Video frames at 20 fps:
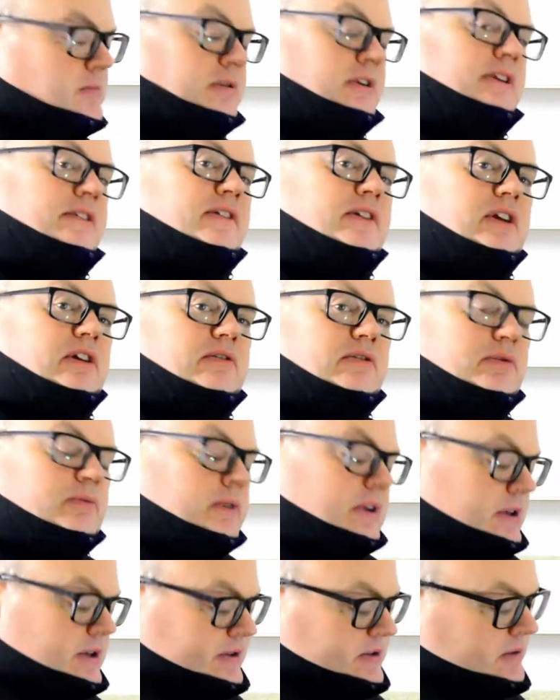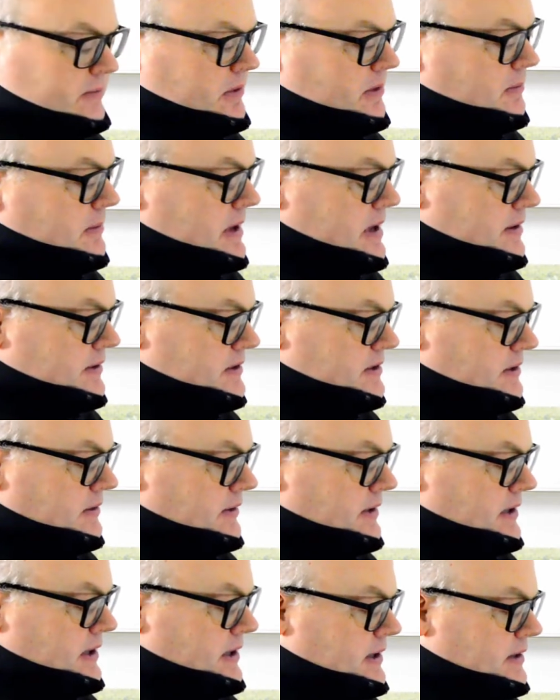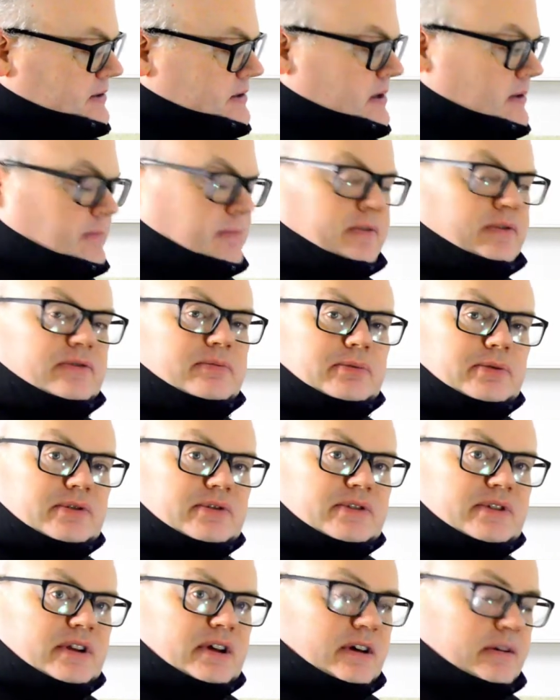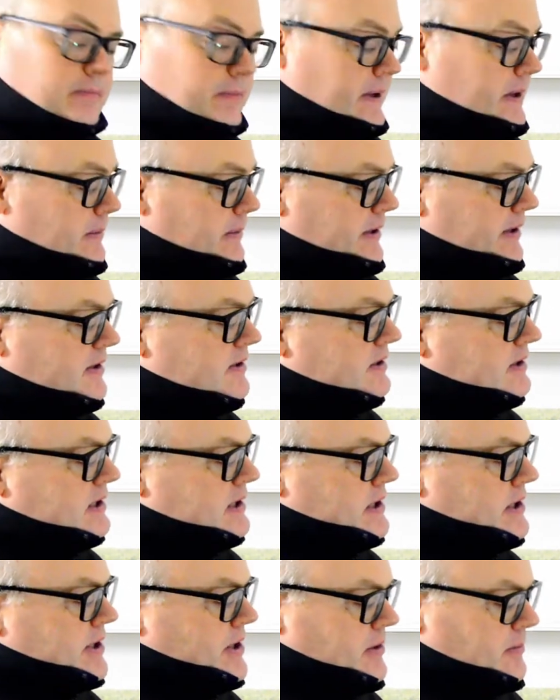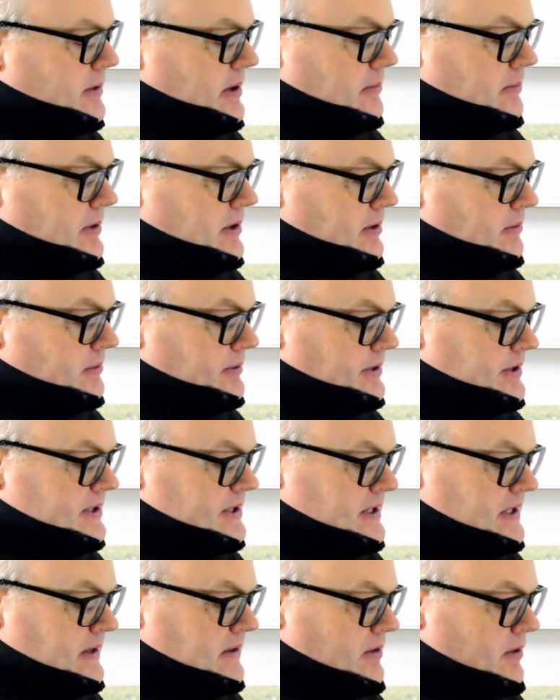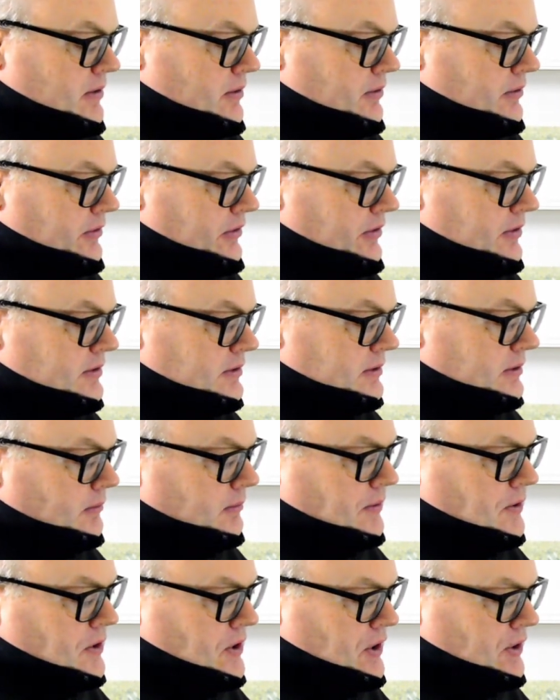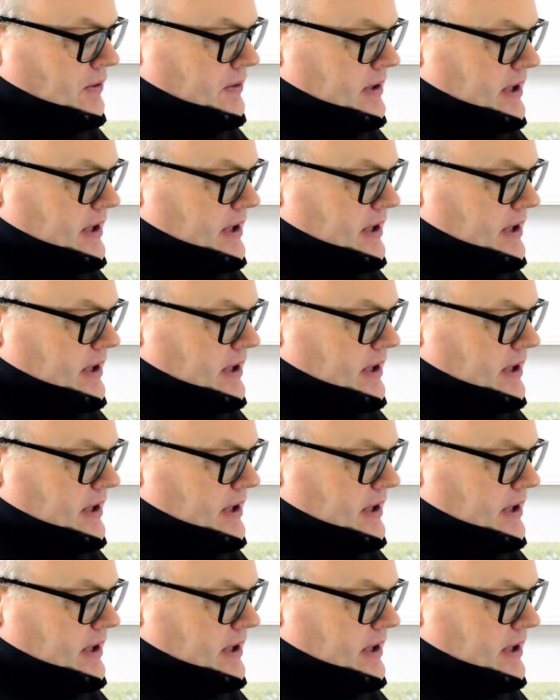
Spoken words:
But I think if you went to some of the mountains here in the east, up at Spruce Knob maybe, you might be able to see those on a really good